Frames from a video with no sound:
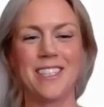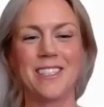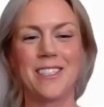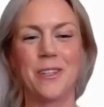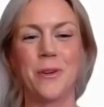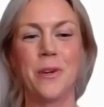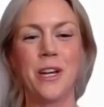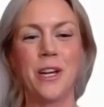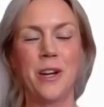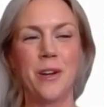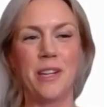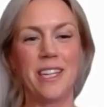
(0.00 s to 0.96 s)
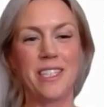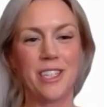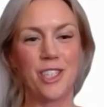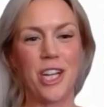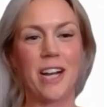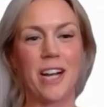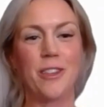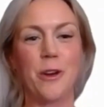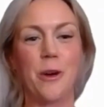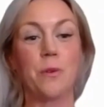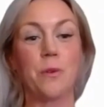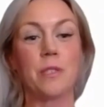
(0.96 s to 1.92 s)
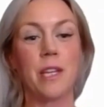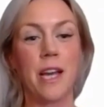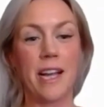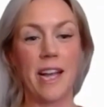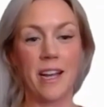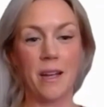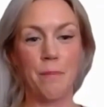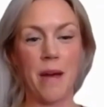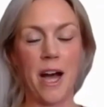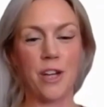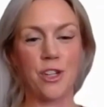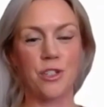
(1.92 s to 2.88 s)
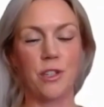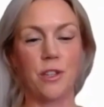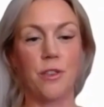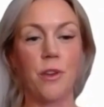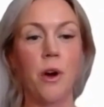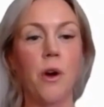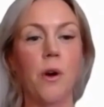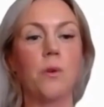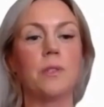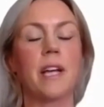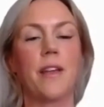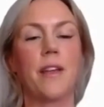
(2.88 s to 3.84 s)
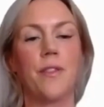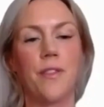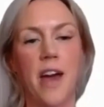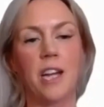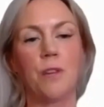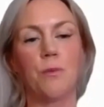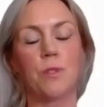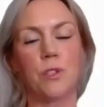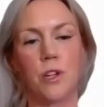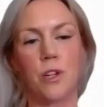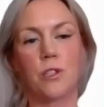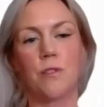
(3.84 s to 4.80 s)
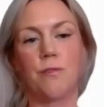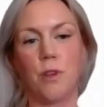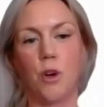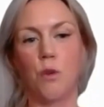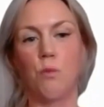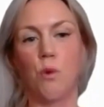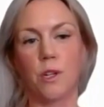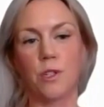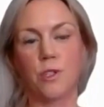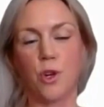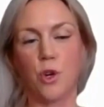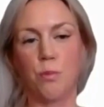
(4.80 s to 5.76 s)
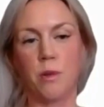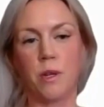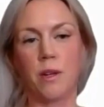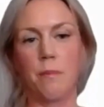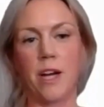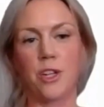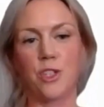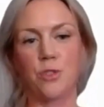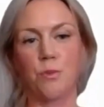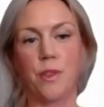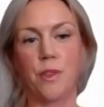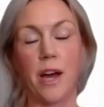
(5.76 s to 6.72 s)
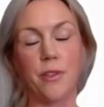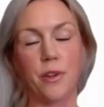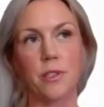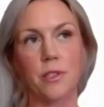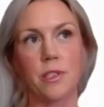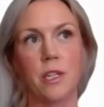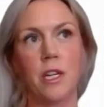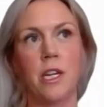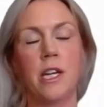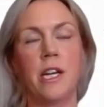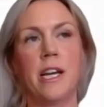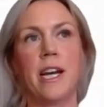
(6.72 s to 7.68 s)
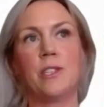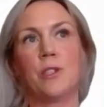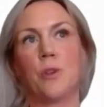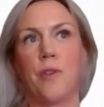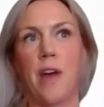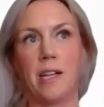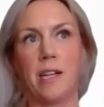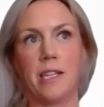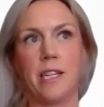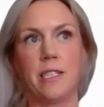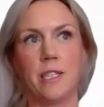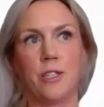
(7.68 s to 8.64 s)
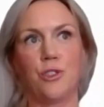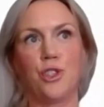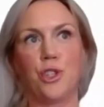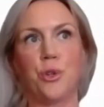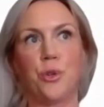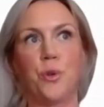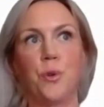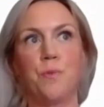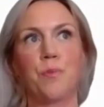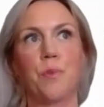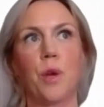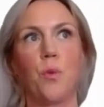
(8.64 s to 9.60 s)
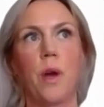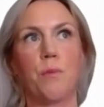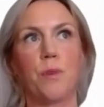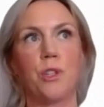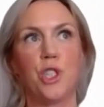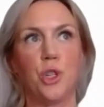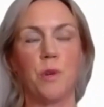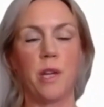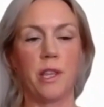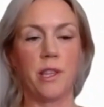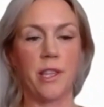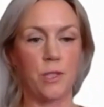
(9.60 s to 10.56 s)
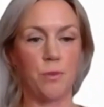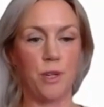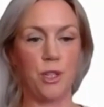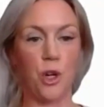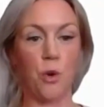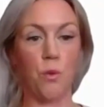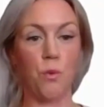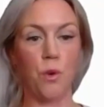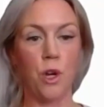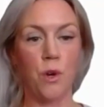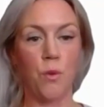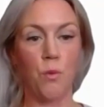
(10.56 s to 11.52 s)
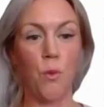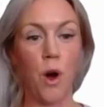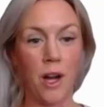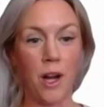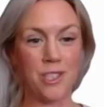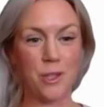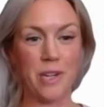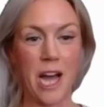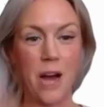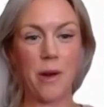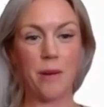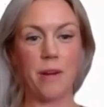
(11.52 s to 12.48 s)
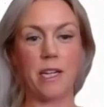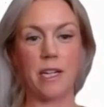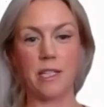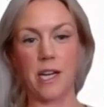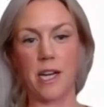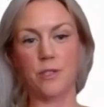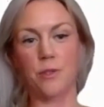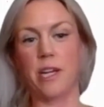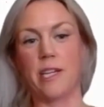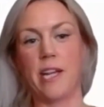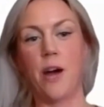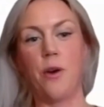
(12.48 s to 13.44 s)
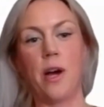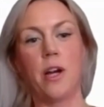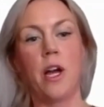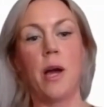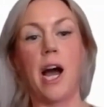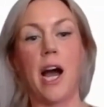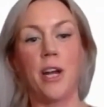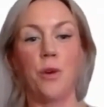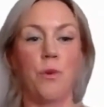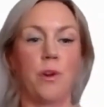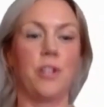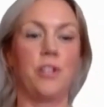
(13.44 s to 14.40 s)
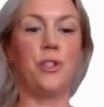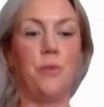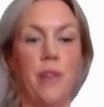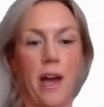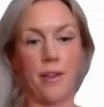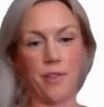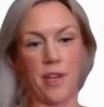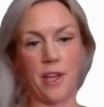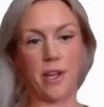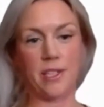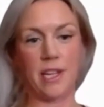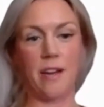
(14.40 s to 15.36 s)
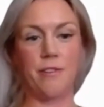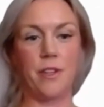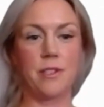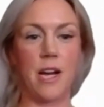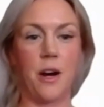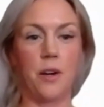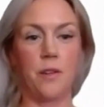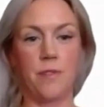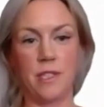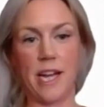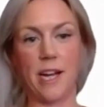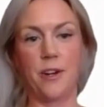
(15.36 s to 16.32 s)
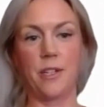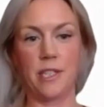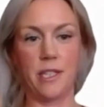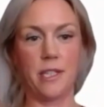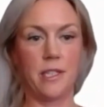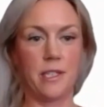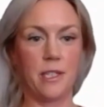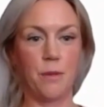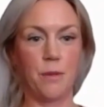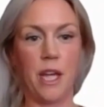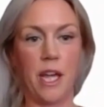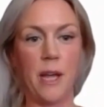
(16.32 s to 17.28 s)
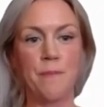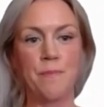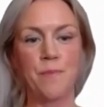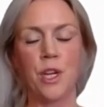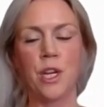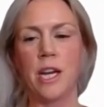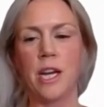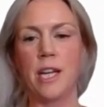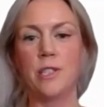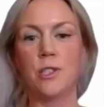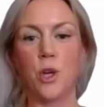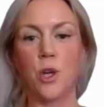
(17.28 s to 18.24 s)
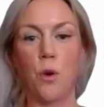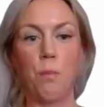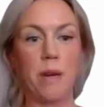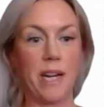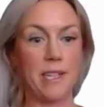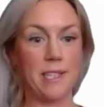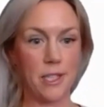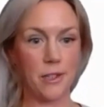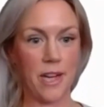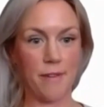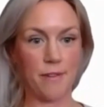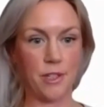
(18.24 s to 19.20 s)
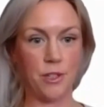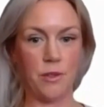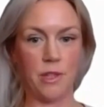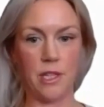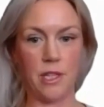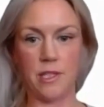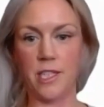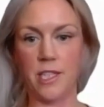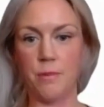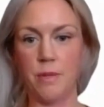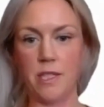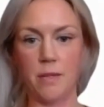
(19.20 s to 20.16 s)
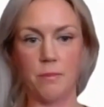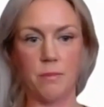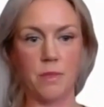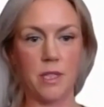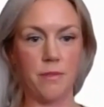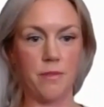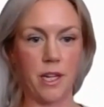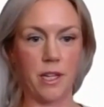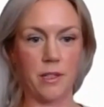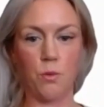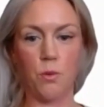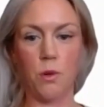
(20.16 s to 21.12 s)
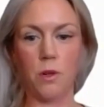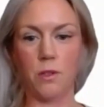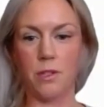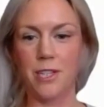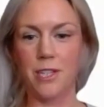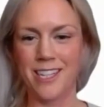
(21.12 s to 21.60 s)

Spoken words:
And so we need to check those, get compassion in those, and then it will start to flow more into open compassion with others. And so that leads into when we're doing things we don't want. So now I recognize, okay, now I don't want to do that thing because that feels out of integrity to me. And so, but I still have to do these things because I'm living in this world.